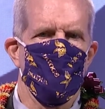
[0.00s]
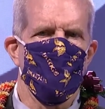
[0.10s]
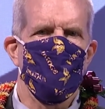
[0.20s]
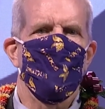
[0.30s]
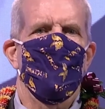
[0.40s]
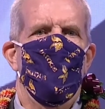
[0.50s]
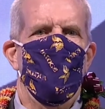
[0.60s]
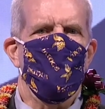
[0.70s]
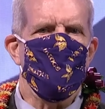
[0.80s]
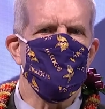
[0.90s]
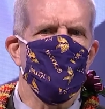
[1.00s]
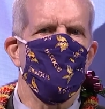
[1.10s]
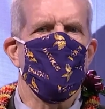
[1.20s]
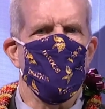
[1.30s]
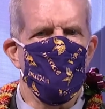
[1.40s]
in January,
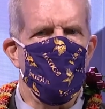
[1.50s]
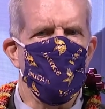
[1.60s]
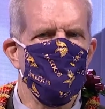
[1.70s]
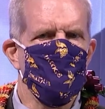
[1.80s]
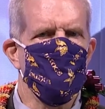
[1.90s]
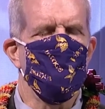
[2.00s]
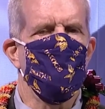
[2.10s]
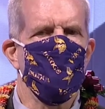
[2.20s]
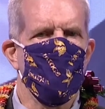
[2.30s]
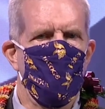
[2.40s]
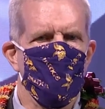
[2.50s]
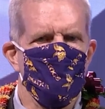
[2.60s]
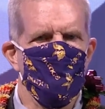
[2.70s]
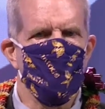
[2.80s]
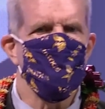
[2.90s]
and that's going to make a petty
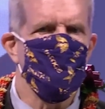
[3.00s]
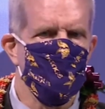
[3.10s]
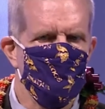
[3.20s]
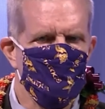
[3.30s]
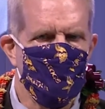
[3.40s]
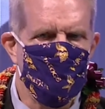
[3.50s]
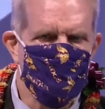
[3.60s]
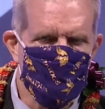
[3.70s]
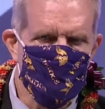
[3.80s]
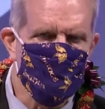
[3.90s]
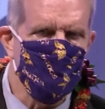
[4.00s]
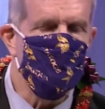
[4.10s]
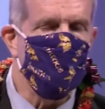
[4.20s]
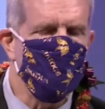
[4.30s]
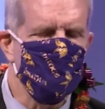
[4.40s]
misdemeanor out of most of those
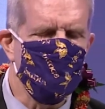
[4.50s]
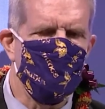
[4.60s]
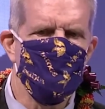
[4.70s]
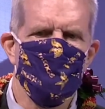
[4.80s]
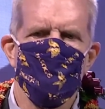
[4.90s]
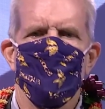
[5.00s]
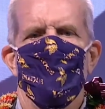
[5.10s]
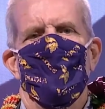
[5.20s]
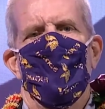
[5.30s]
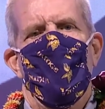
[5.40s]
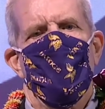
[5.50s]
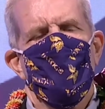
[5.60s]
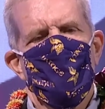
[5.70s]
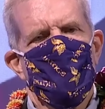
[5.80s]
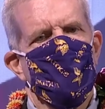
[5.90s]
cases, or many of the
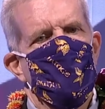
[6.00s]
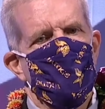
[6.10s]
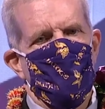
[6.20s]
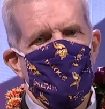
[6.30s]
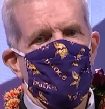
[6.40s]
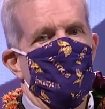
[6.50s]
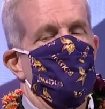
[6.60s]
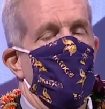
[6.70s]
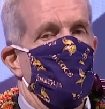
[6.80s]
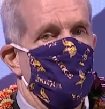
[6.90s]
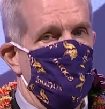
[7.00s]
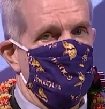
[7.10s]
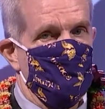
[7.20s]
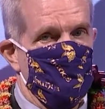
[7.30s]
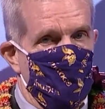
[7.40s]
cases. And those are either going to
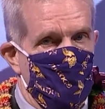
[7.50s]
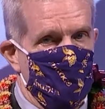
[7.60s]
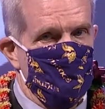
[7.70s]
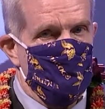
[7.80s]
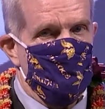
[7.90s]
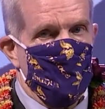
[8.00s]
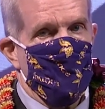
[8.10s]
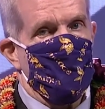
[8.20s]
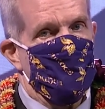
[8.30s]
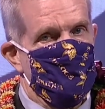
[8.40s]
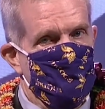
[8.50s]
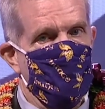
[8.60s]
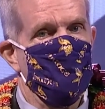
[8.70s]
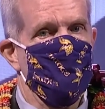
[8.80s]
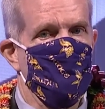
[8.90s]
go to trial in front of a
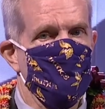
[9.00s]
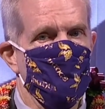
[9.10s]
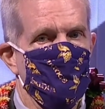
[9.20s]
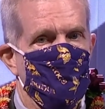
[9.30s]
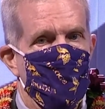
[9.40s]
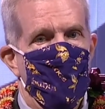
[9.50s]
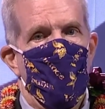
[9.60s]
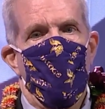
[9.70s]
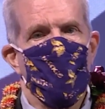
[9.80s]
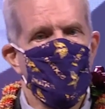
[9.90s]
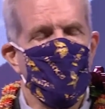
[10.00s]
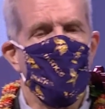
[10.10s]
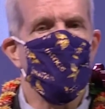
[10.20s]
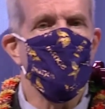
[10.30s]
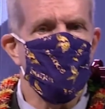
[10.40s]
judge instead of a
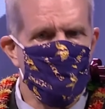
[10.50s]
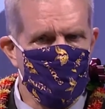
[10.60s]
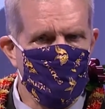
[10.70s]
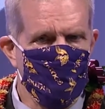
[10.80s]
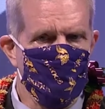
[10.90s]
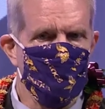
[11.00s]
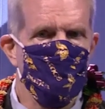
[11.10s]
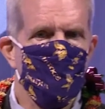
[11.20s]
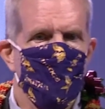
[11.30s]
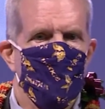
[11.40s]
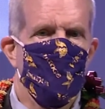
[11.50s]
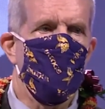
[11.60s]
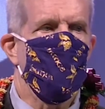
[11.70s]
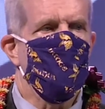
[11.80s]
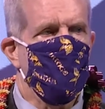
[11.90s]
jury, or they'll end up
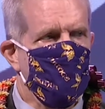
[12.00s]
pleading.